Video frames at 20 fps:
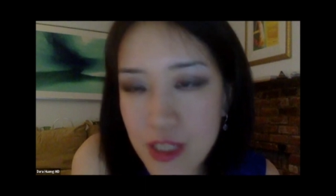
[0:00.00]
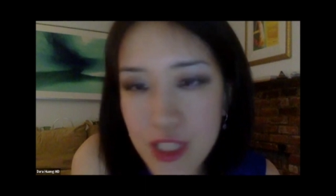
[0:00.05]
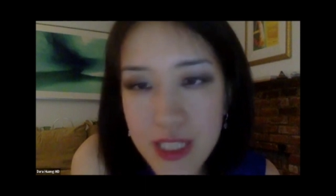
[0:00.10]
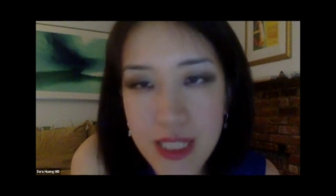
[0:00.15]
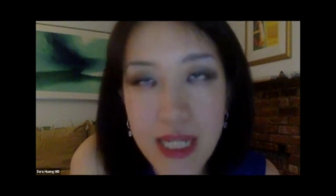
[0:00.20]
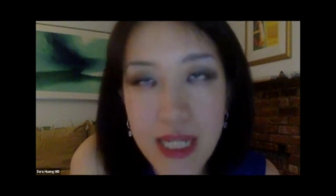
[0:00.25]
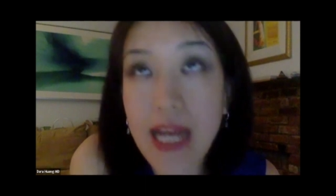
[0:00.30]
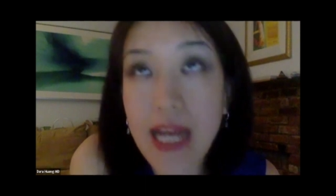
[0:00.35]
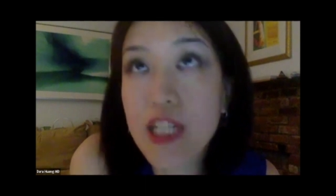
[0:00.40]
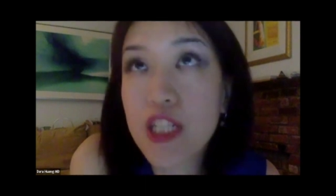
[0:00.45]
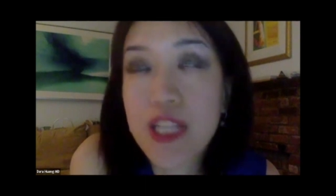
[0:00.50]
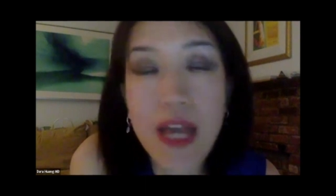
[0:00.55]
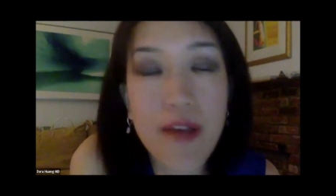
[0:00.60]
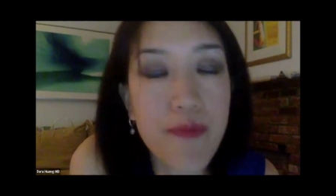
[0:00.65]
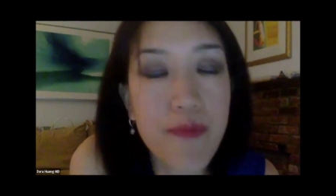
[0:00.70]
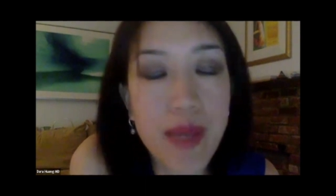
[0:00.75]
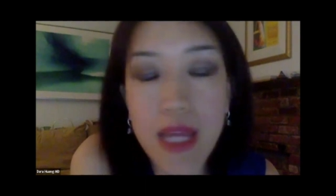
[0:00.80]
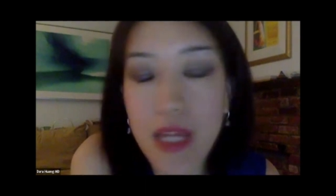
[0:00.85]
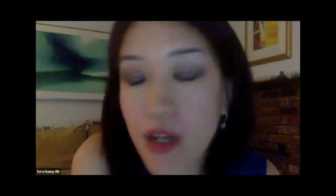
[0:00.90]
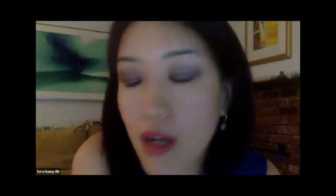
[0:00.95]
just said, I just
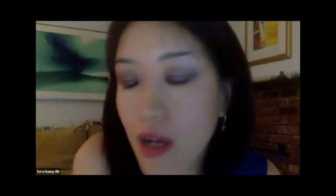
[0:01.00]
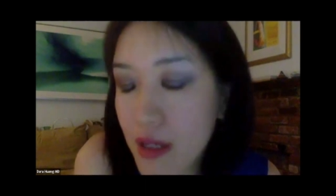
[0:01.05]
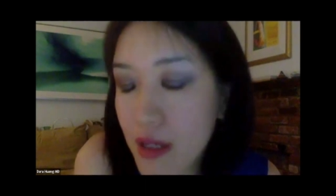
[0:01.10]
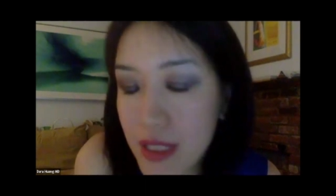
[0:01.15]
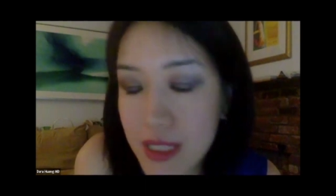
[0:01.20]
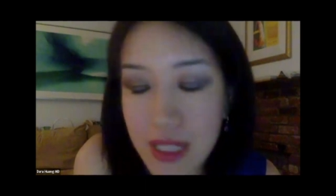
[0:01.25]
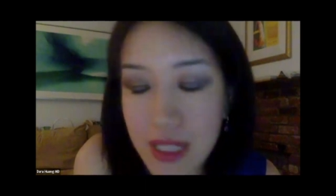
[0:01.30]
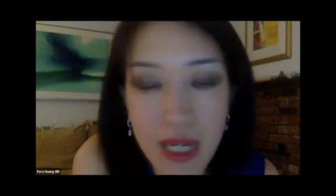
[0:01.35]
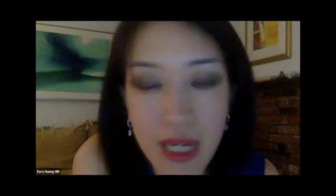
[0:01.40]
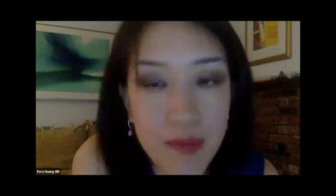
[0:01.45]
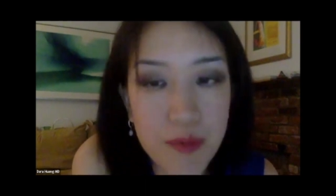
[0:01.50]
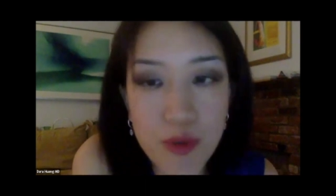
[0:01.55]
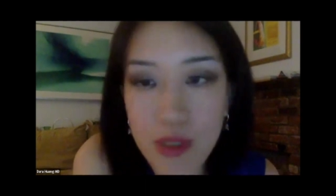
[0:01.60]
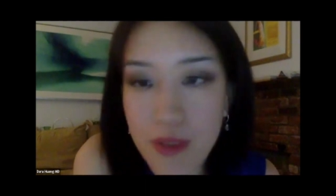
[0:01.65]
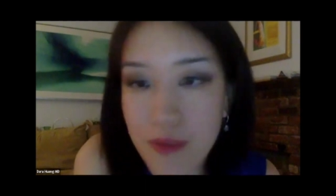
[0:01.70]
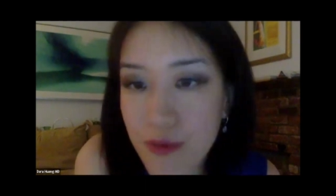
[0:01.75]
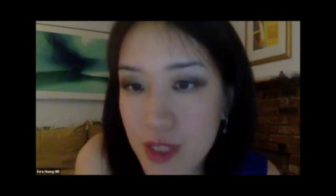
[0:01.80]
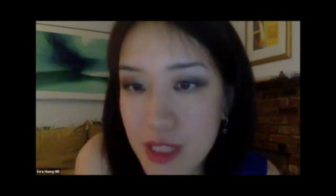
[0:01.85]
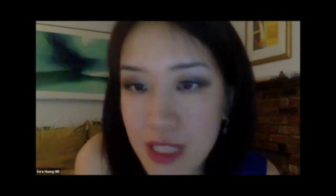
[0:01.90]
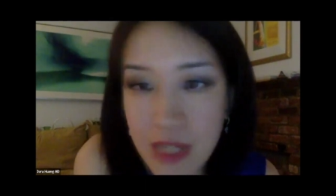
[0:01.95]
have pain all all the time,
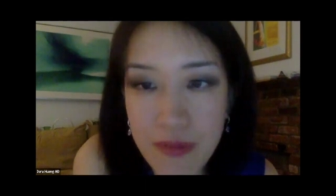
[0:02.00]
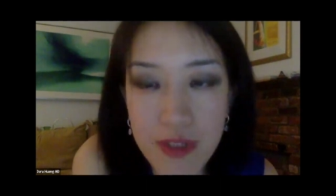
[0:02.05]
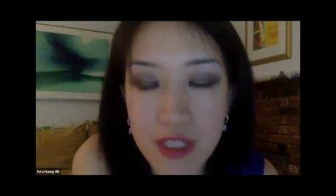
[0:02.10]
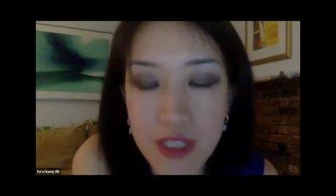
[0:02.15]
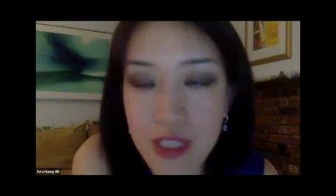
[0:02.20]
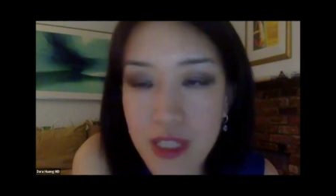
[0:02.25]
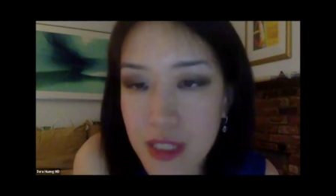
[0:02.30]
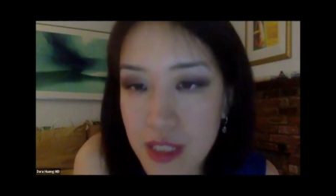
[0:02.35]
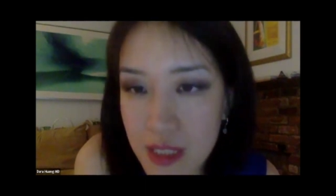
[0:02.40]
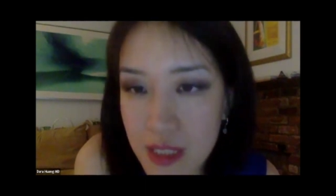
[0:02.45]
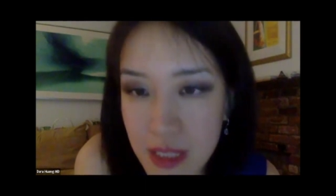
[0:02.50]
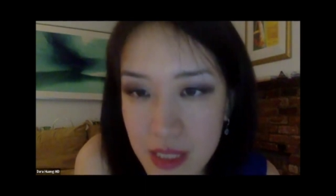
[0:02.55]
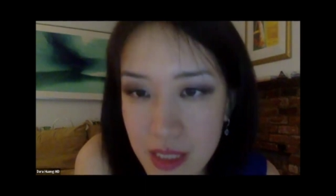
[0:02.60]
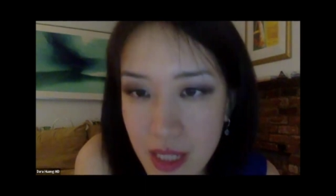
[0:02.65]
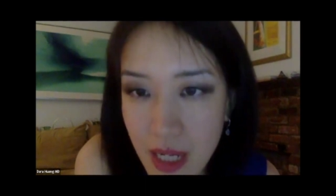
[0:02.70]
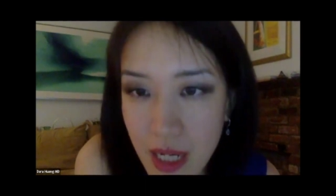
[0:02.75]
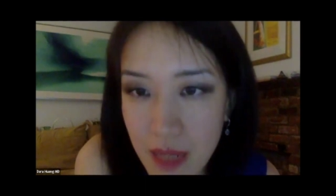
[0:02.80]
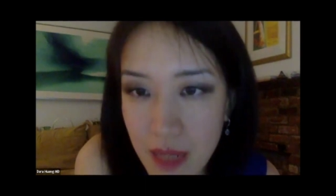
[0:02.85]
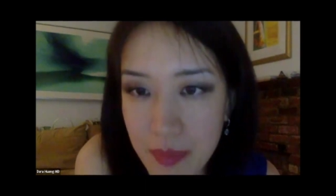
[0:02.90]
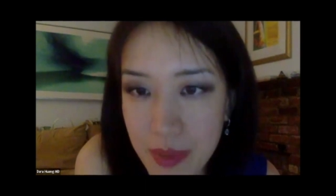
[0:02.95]
24 7, doesn't
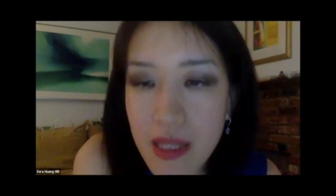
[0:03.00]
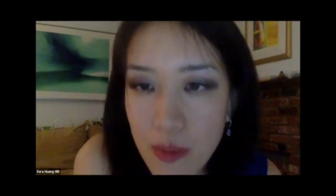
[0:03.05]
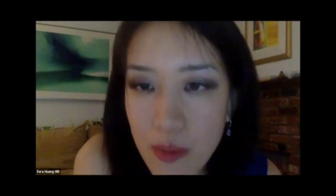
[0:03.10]
stop.